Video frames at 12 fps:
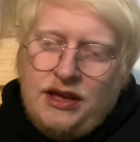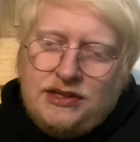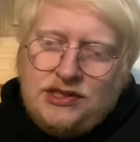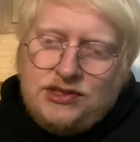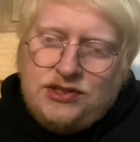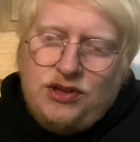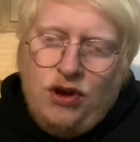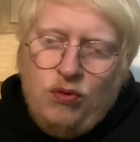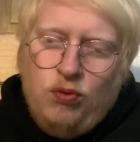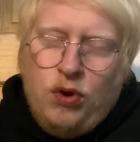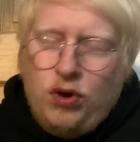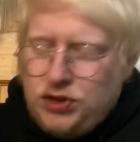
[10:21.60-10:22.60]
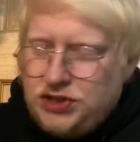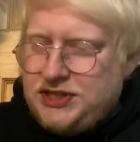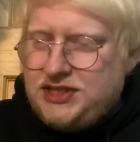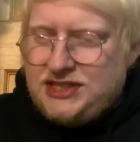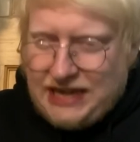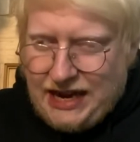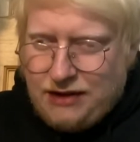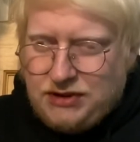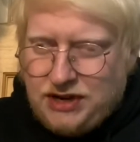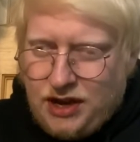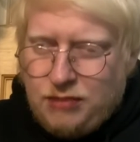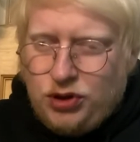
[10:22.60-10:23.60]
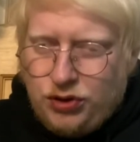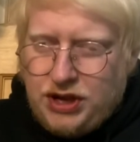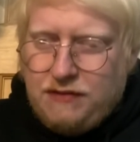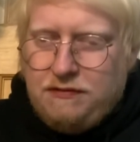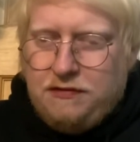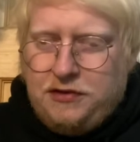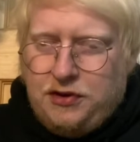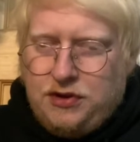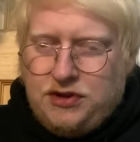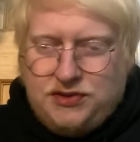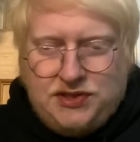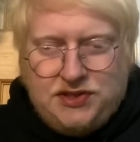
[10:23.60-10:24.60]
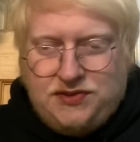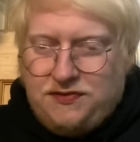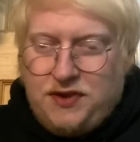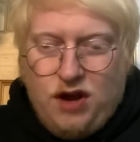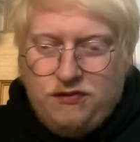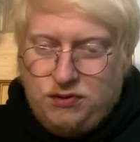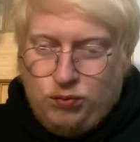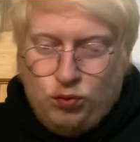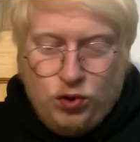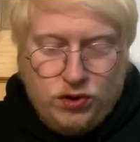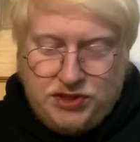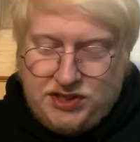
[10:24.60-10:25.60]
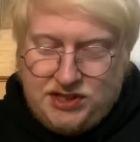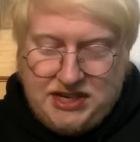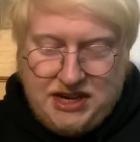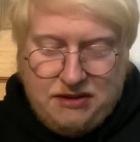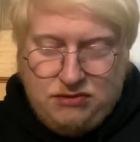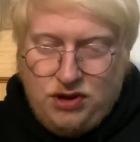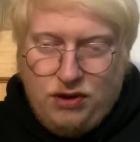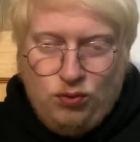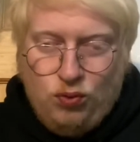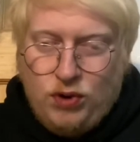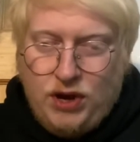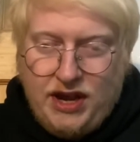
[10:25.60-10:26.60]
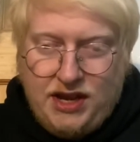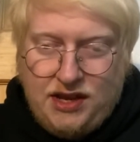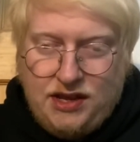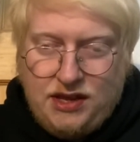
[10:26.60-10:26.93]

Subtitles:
it's not watered down that I'm looking for, because it's far from watered down, no way.